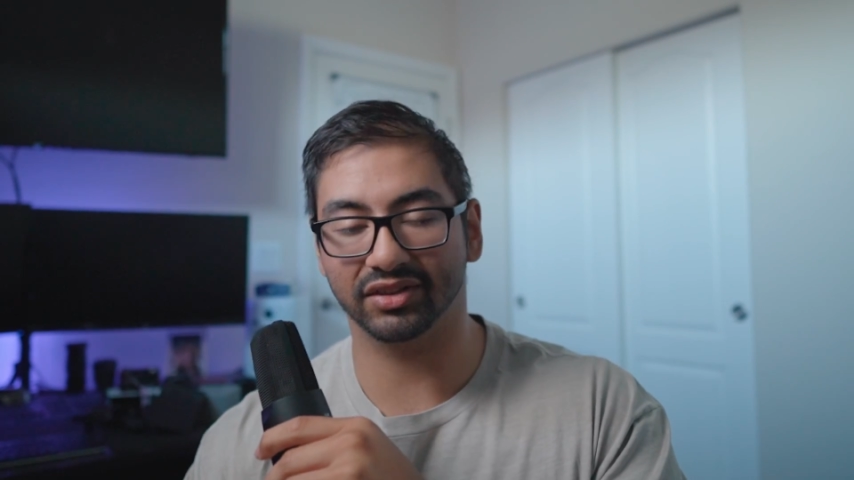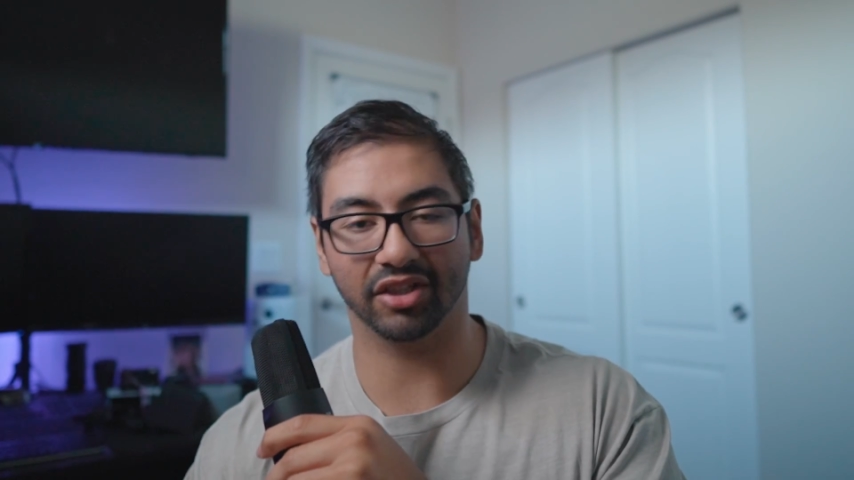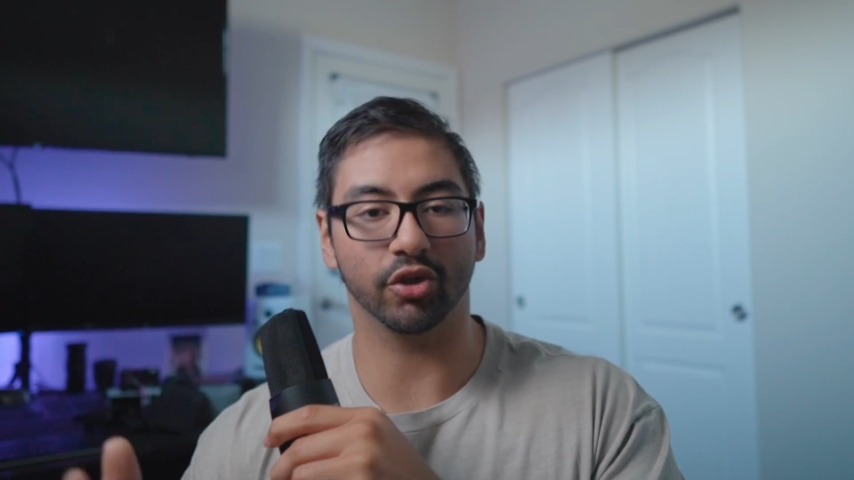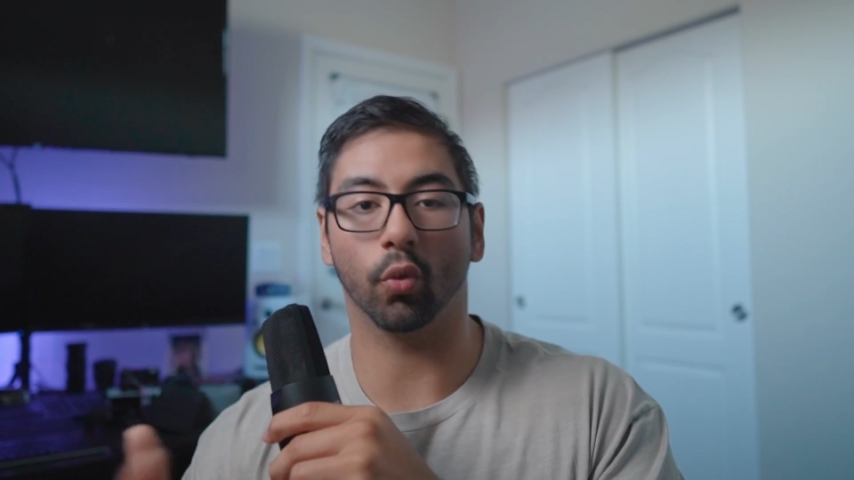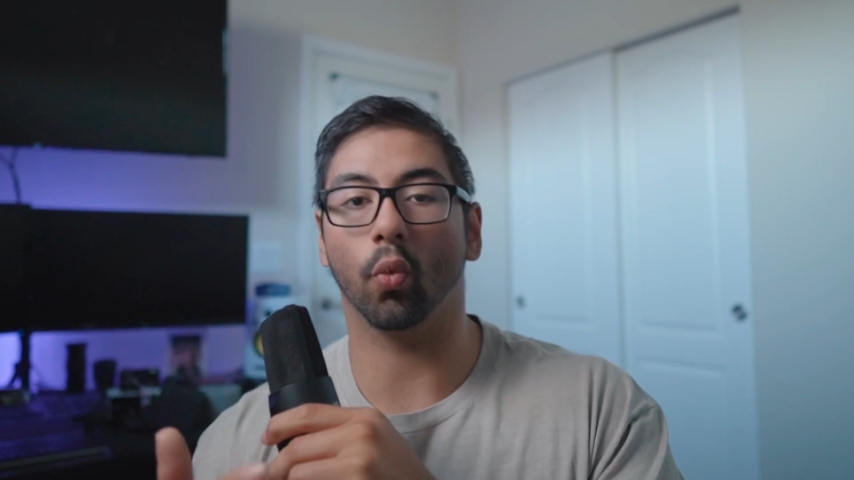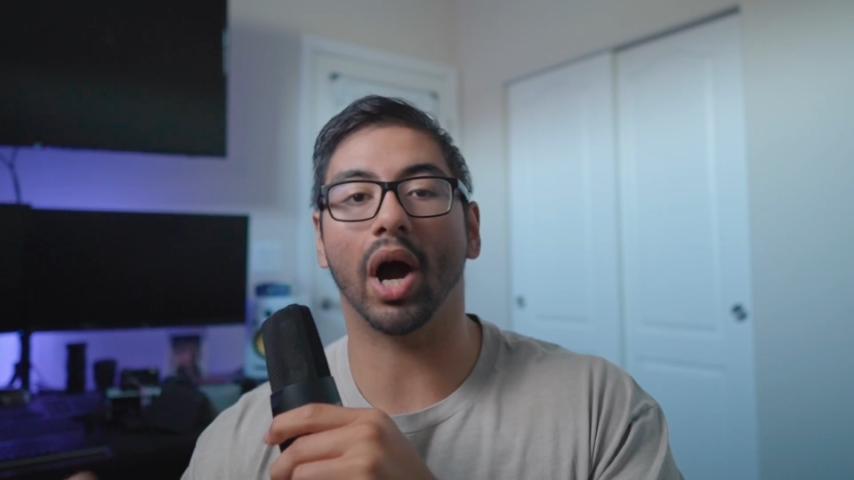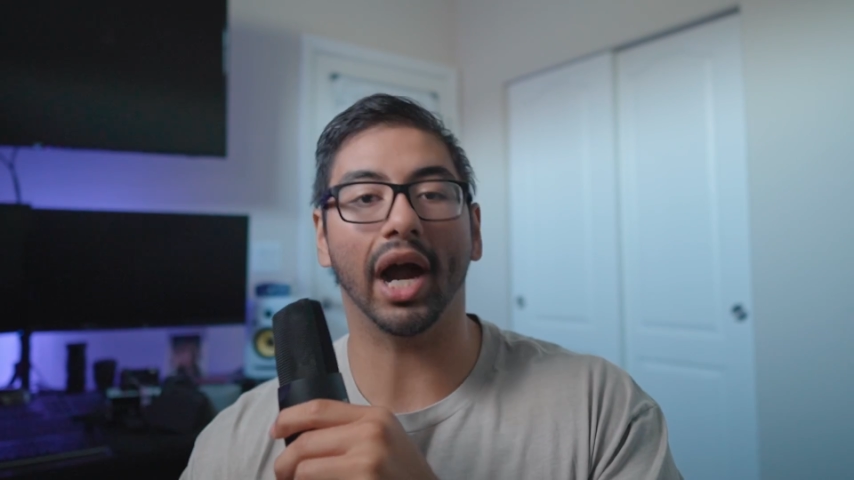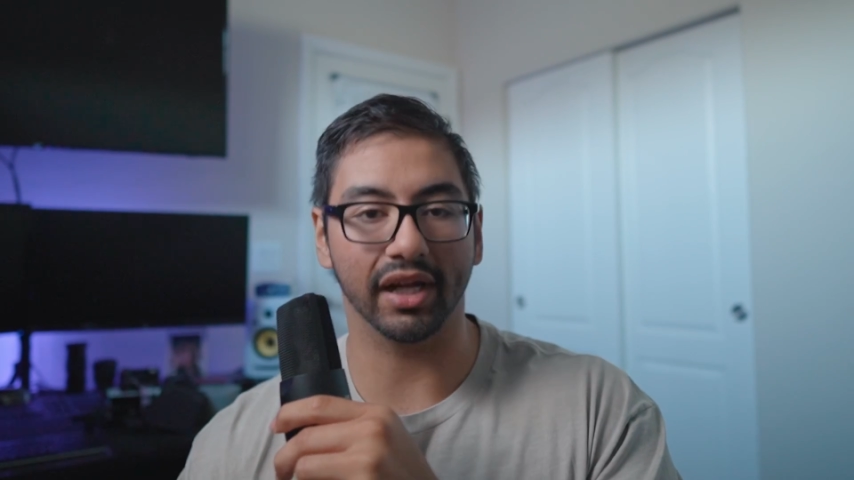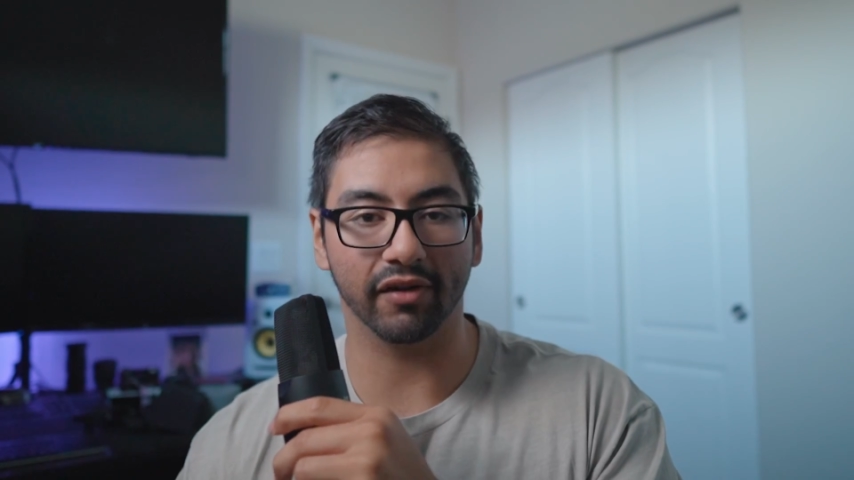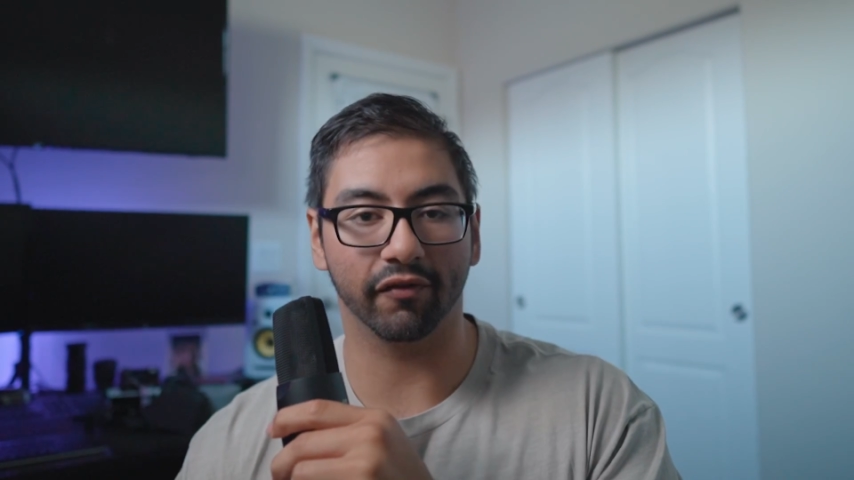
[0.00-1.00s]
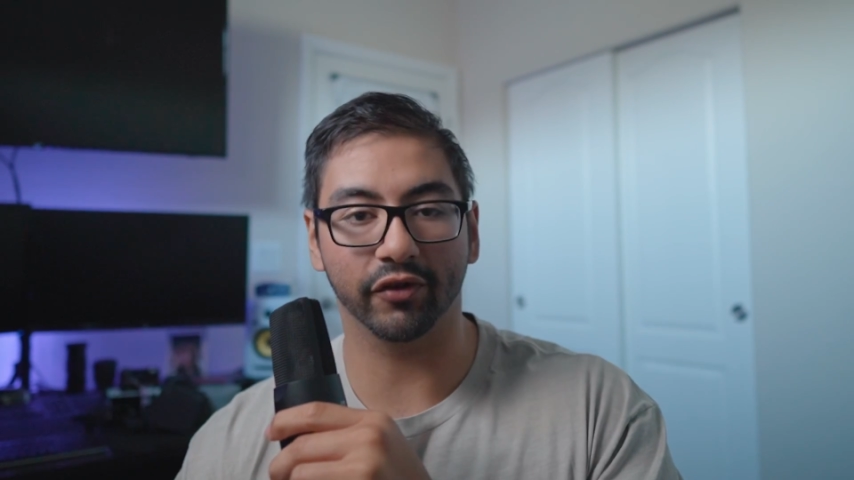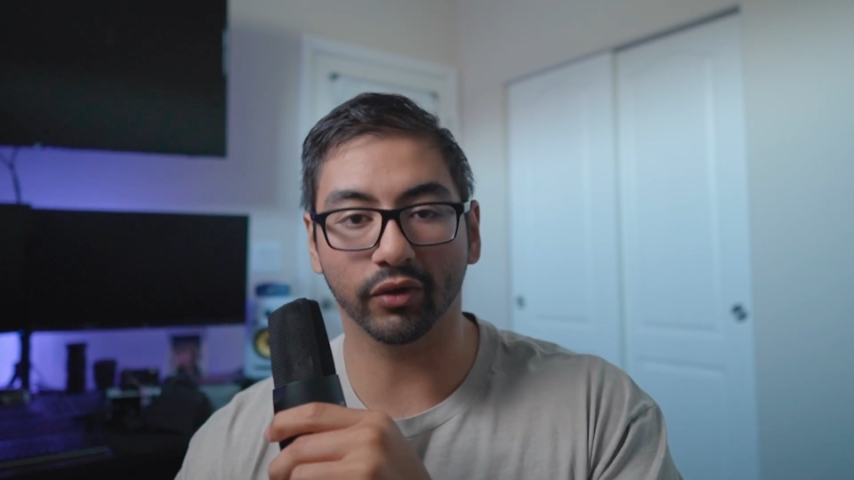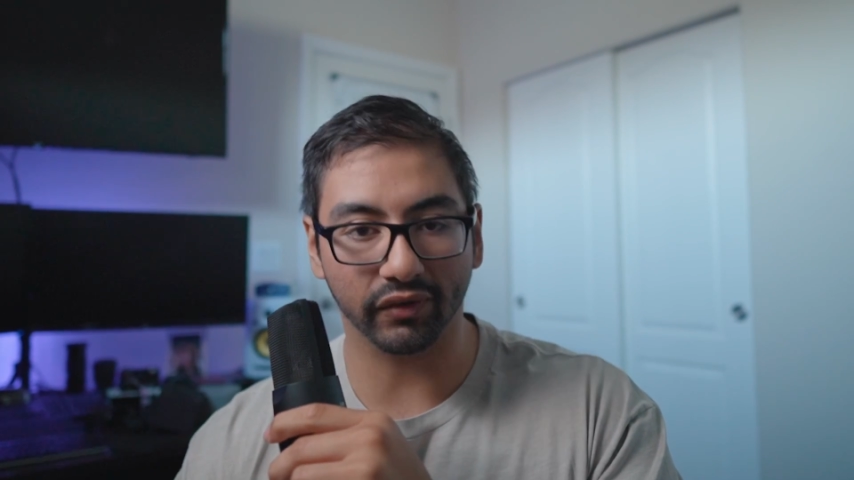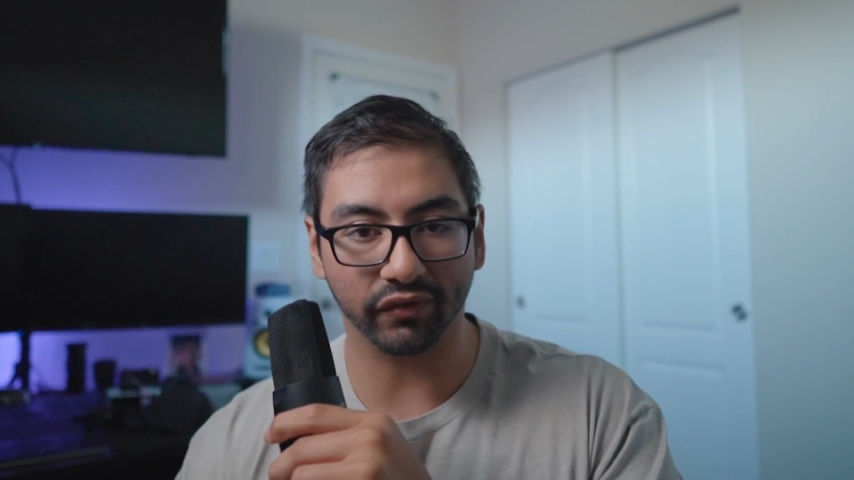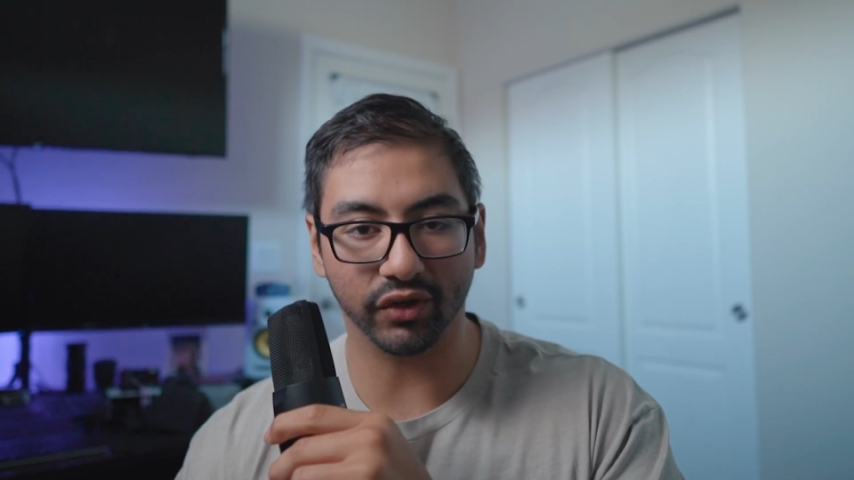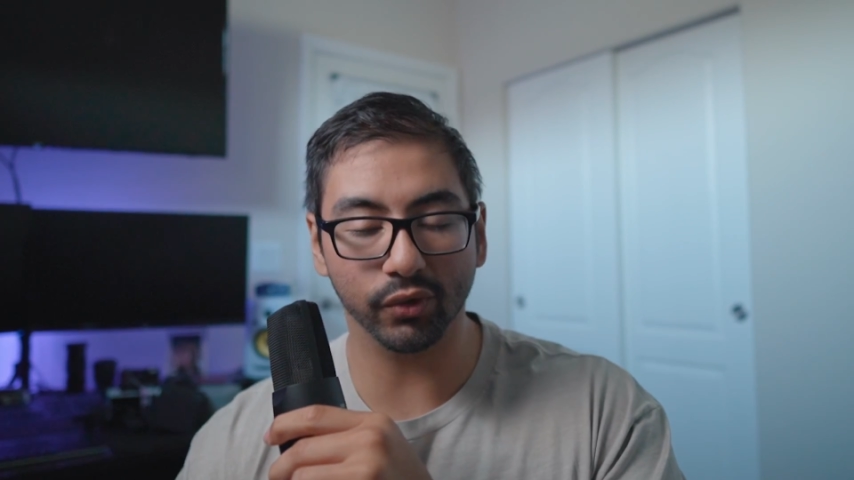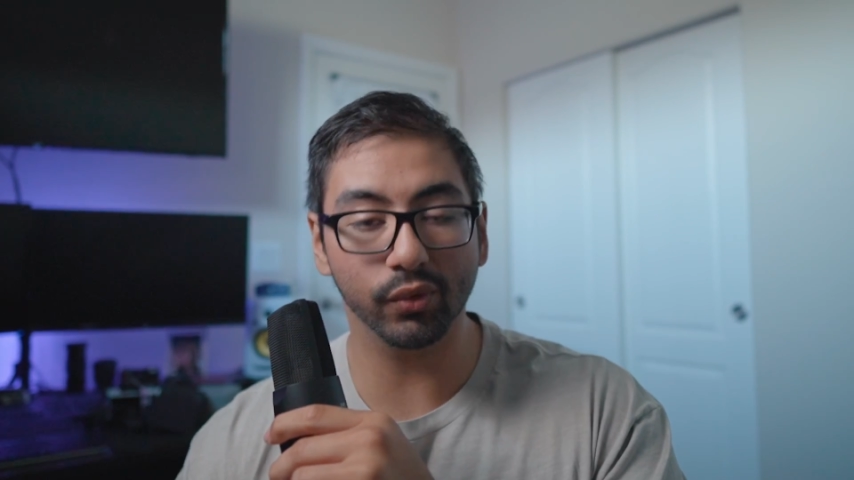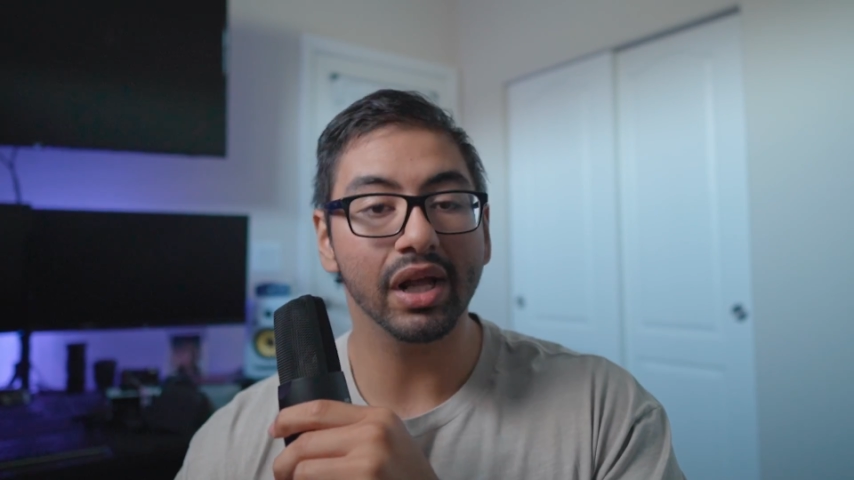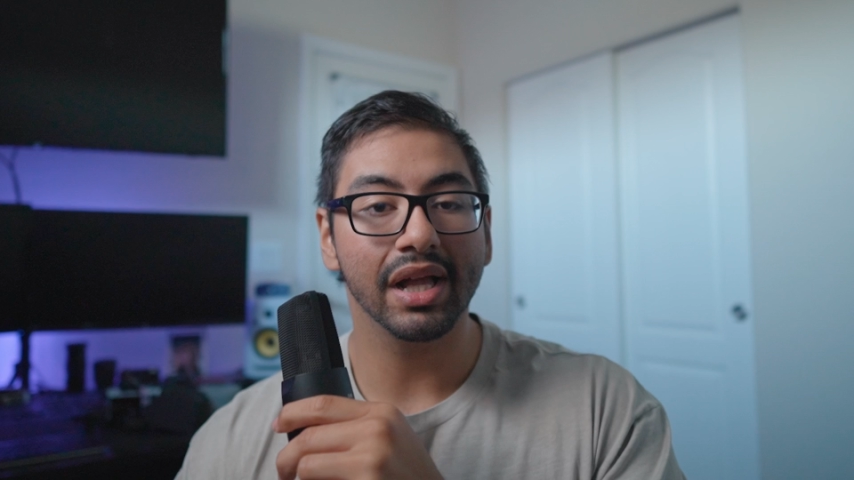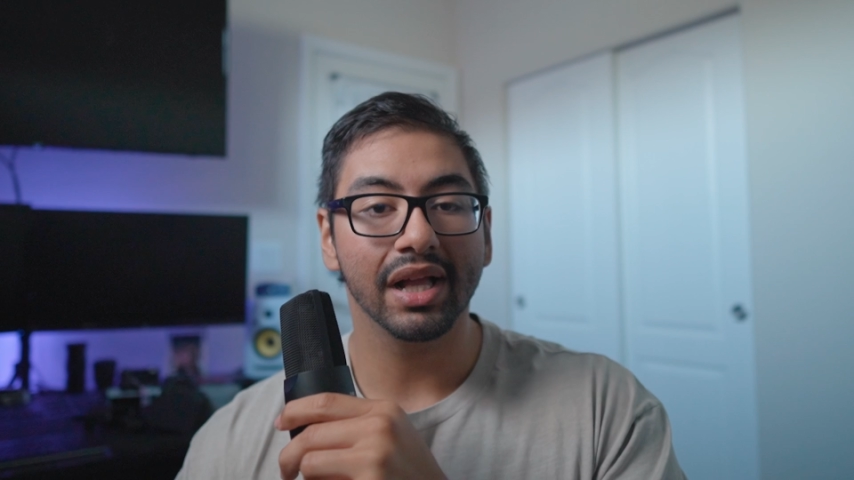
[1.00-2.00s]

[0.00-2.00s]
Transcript: such a wide field of view,